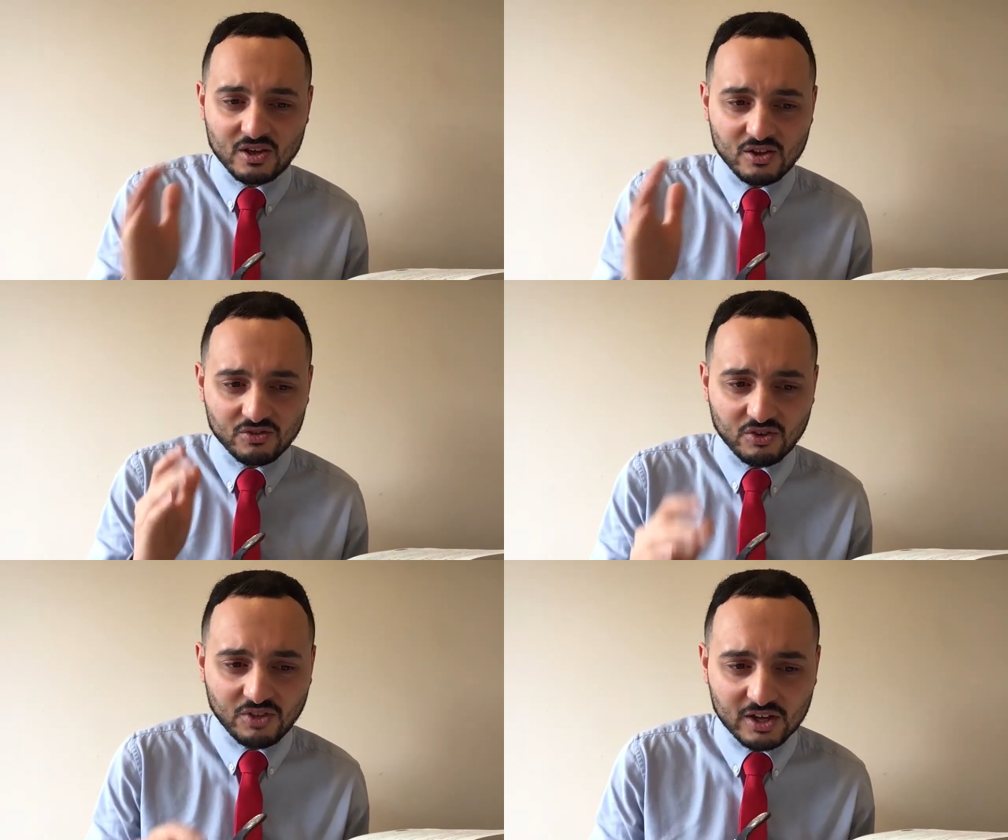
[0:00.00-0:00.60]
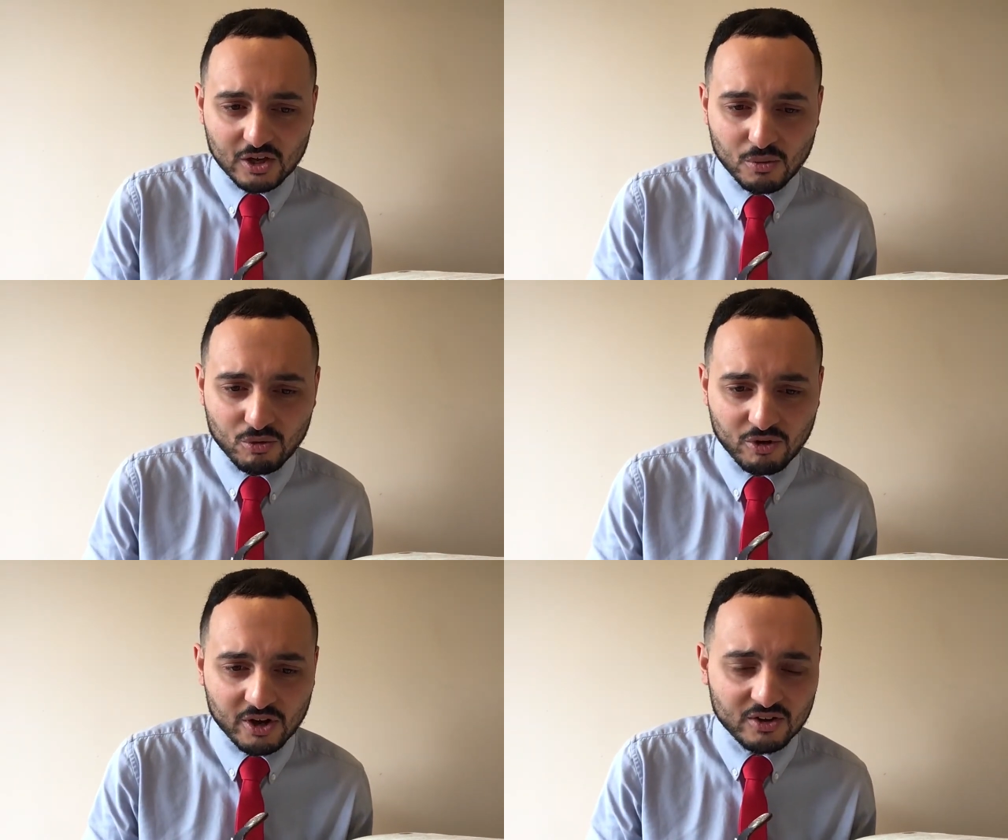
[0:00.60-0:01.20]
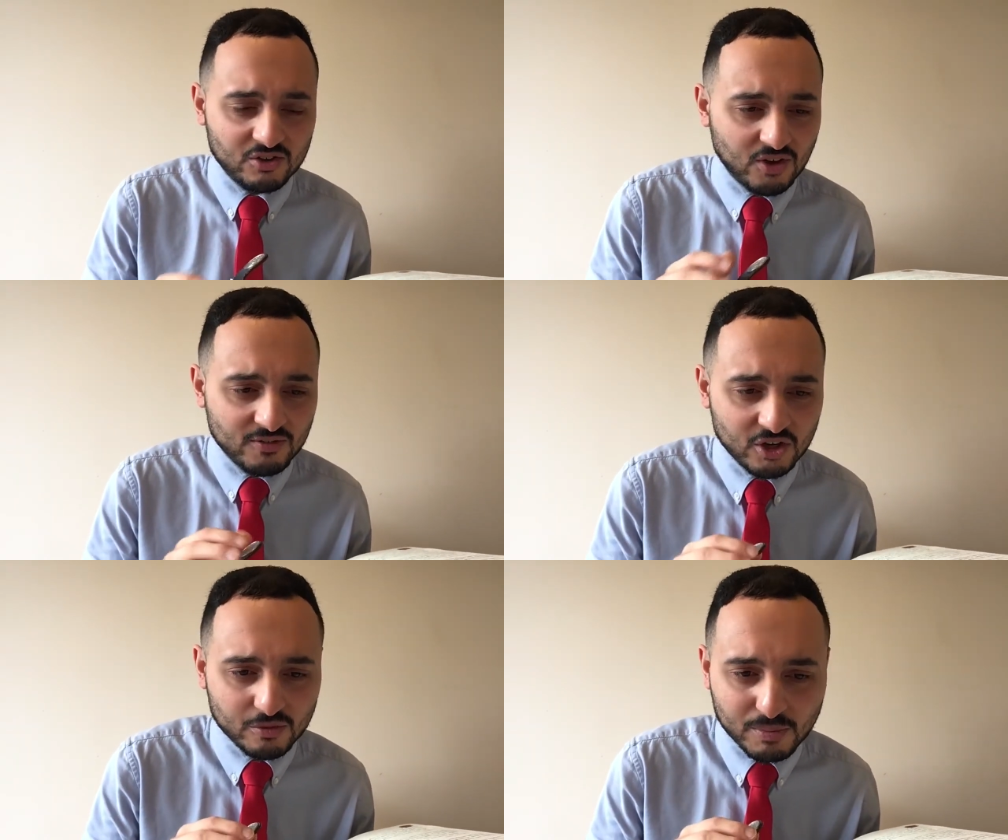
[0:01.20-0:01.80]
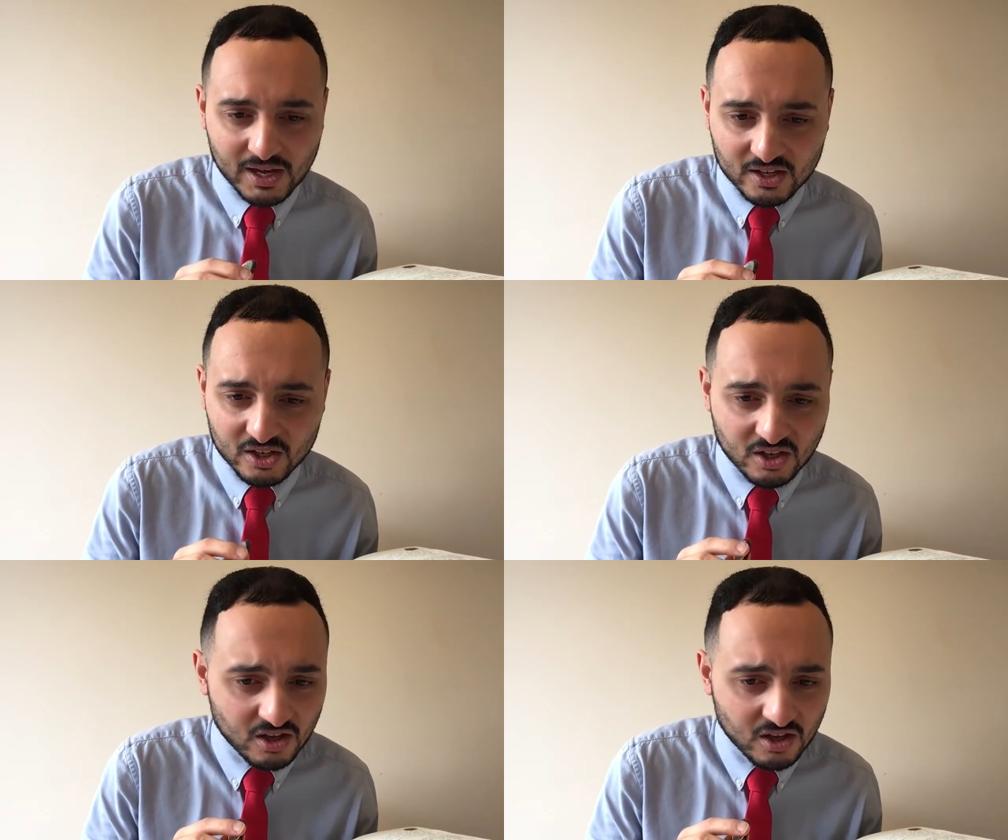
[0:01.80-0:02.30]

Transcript: Did that go all right? Let's have a look back.